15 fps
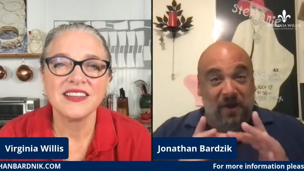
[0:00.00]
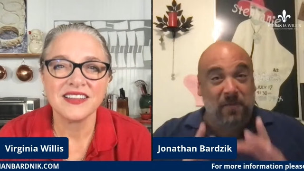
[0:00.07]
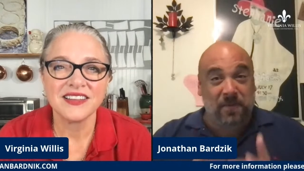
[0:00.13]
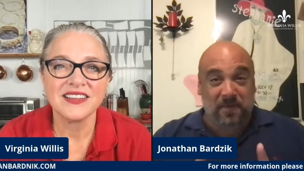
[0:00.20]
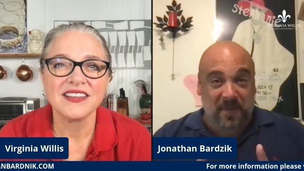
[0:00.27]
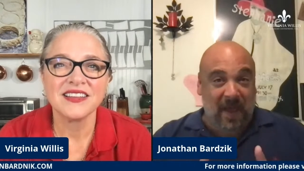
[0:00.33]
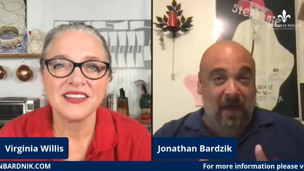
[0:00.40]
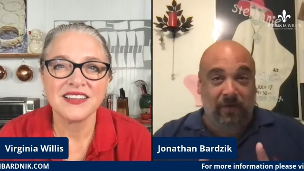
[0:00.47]

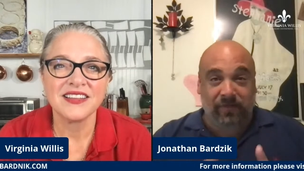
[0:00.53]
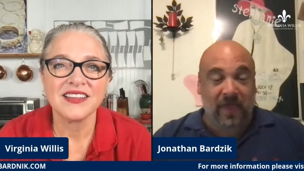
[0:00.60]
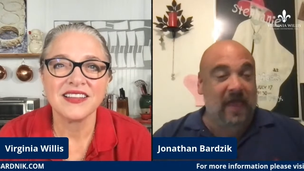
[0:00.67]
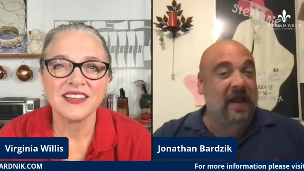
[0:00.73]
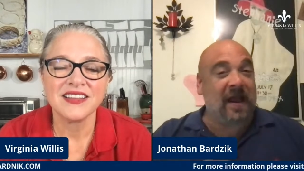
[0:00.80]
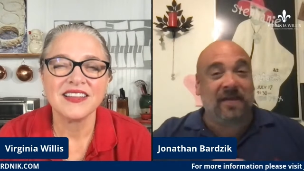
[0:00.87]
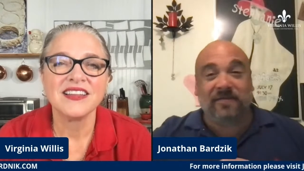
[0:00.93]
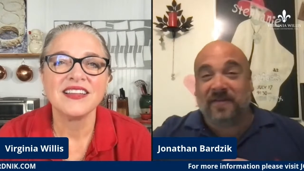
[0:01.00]
Speaker 1: open mouth,
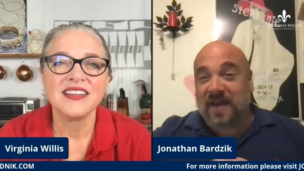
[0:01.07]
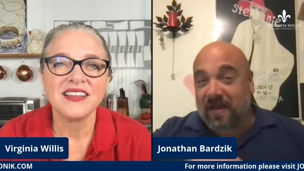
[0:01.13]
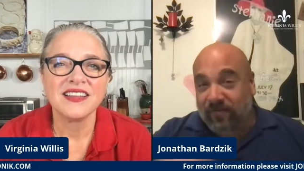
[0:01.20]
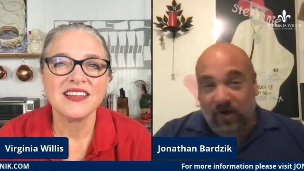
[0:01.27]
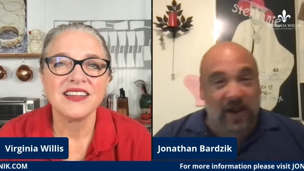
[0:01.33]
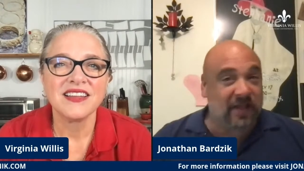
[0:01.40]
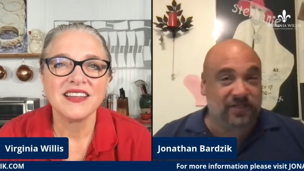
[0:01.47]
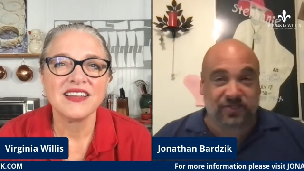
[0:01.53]
and I've
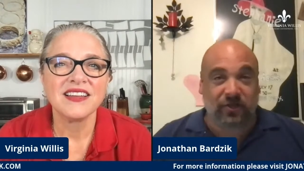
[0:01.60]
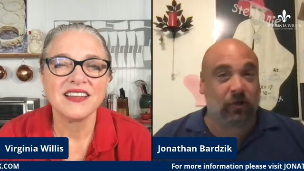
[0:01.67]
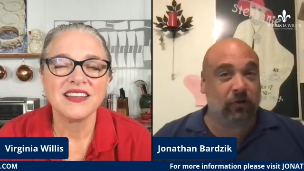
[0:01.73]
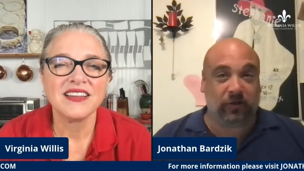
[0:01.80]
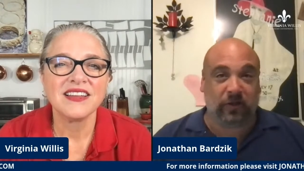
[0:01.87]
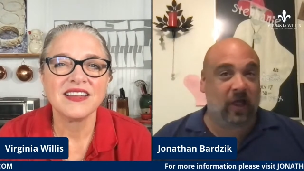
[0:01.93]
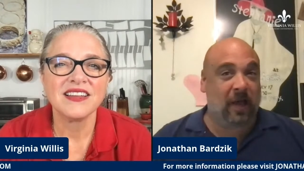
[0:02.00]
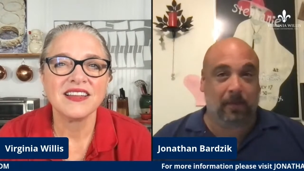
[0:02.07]
never had
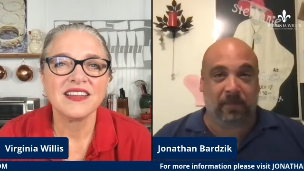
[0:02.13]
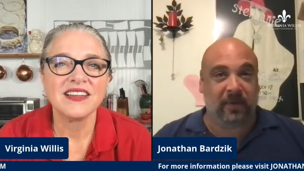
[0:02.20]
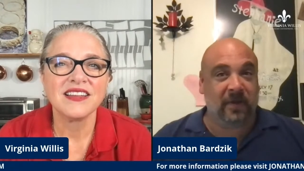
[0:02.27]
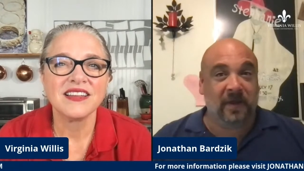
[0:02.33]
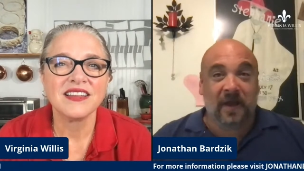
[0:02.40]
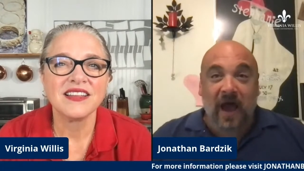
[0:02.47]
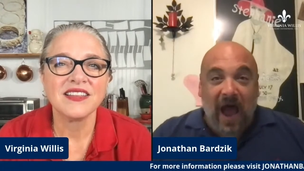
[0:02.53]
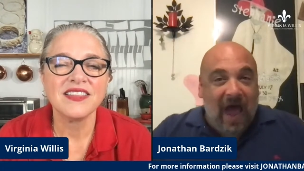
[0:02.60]
salt clump.
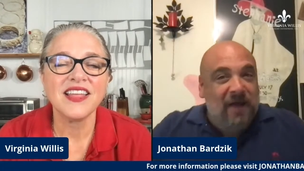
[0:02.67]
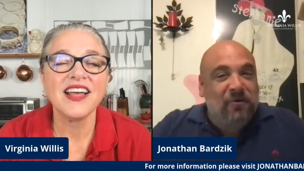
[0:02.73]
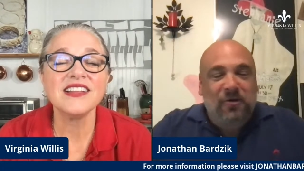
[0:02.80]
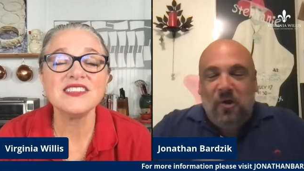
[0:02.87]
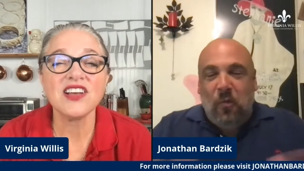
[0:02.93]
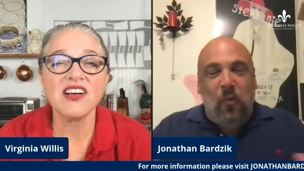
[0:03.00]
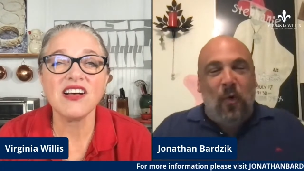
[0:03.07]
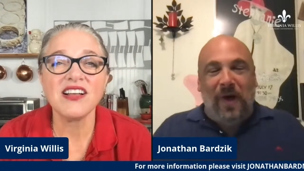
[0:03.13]
That's I don't
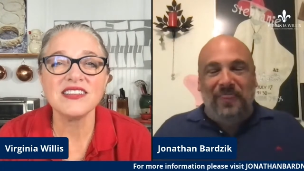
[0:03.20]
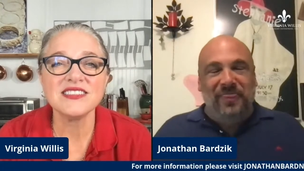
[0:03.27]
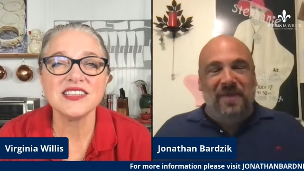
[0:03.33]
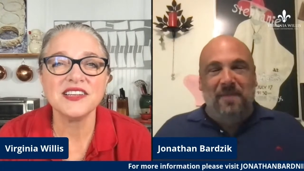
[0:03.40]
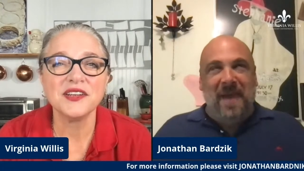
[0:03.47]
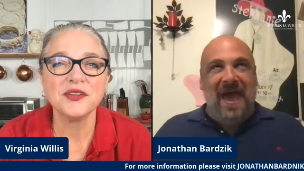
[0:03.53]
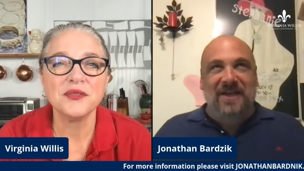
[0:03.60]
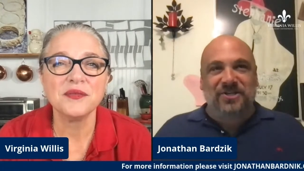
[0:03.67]
know awesome. what
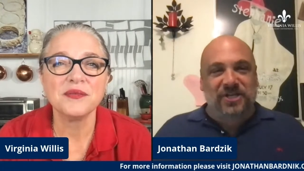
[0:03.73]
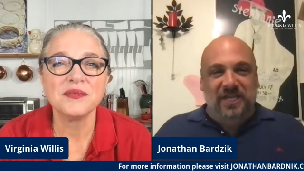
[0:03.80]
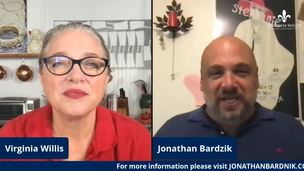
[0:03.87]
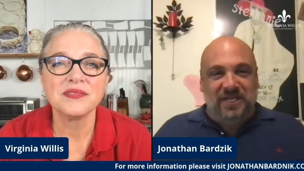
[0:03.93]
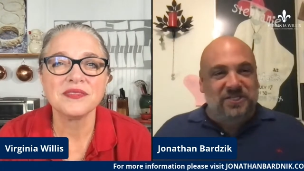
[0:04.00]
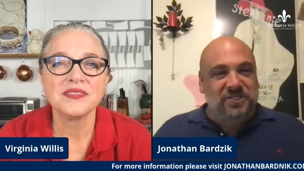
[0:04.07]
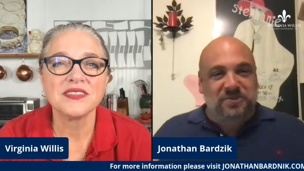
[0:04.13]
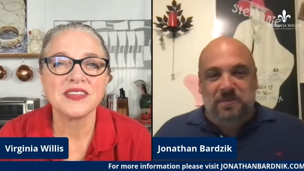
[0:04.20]
the magic
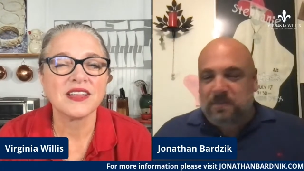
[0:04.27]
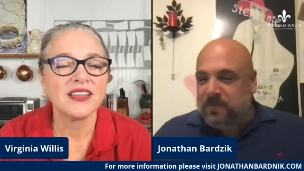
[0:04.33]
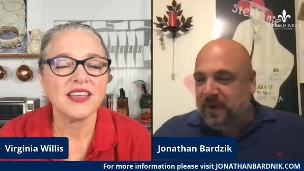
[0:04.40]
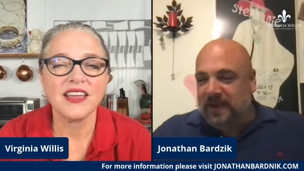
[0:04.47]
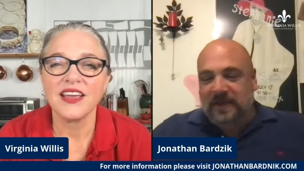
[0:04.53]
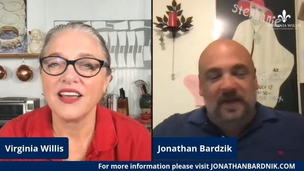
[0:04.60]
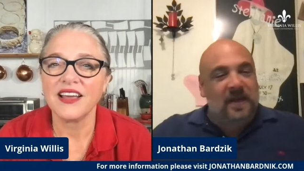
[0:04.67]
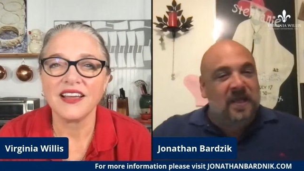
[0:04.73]
is,
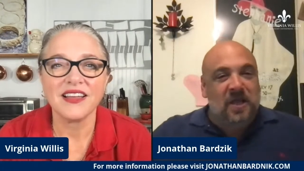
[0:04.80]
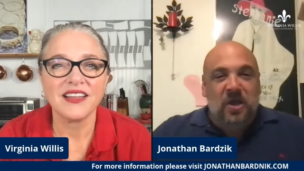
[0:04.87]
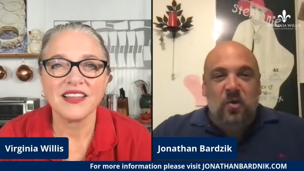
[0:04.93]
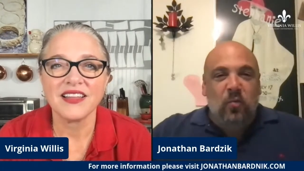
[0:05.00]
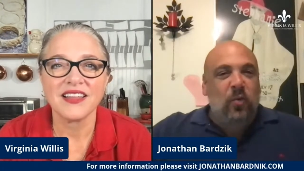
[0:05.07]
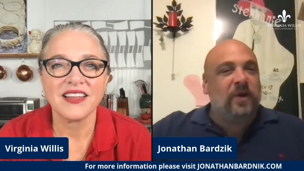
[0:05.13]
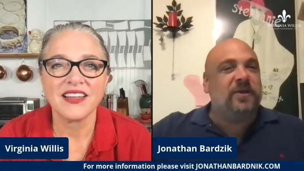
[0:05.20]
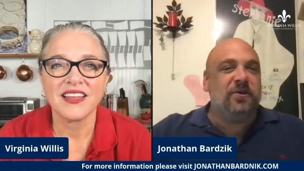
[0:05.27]
but yeah.
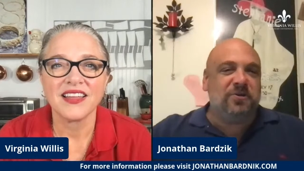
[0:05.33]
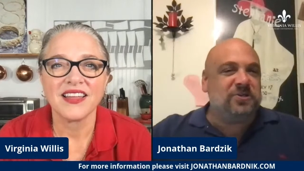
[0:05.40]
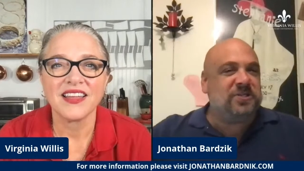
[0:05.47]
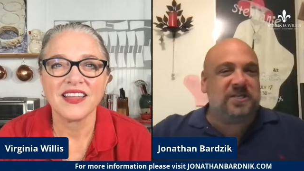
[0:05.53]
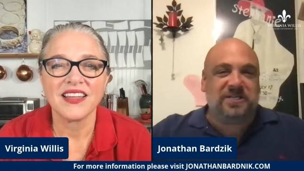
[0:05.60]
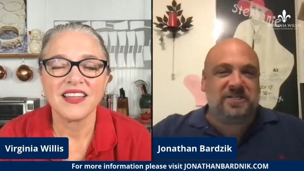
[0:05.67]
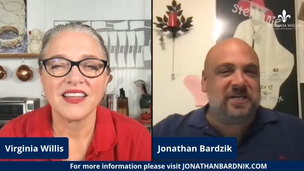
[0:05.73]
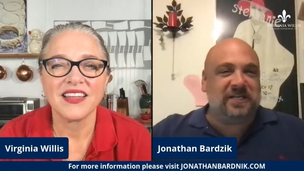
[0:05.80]
when you're
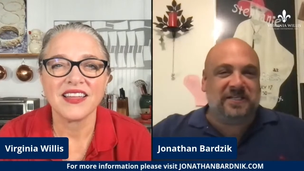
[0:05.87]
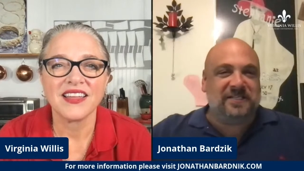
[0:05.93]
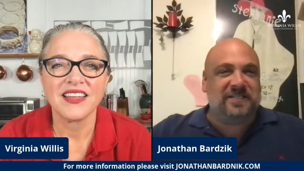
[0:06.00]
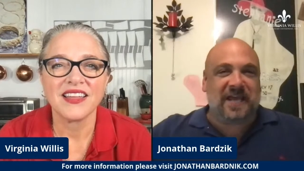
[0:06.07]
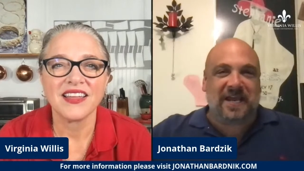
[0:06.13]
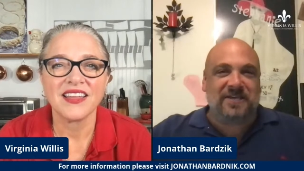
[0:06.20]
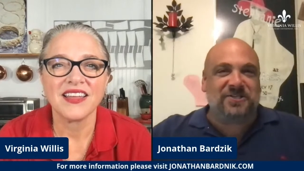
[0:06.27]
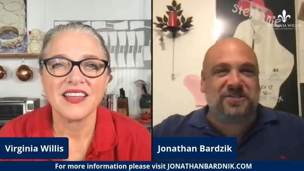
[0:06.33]
seasoning to
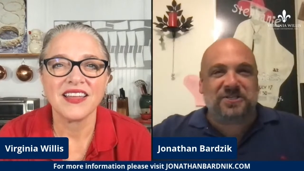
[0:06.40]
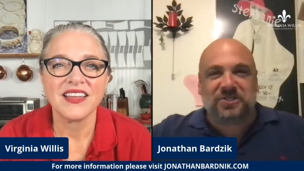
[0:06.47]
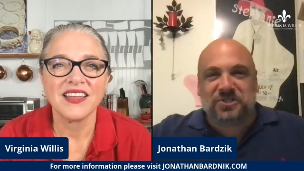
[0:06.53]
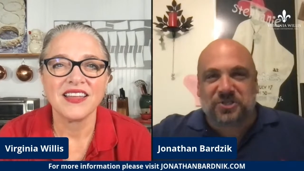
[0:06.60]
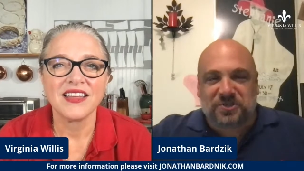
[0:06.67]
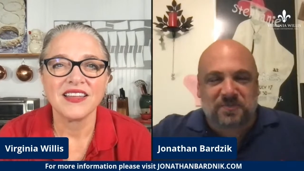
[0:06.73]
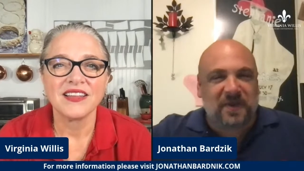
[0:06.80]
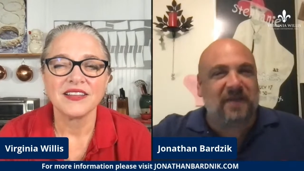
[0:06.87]
taste,
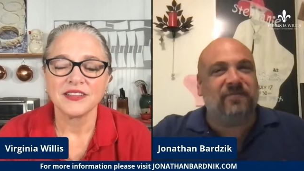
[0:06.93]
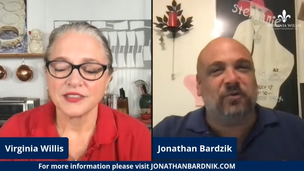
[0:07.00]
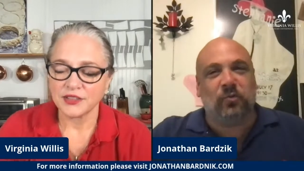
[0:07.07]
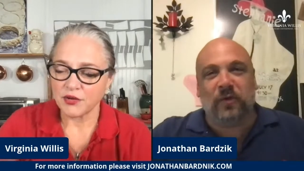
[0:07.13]
just being able to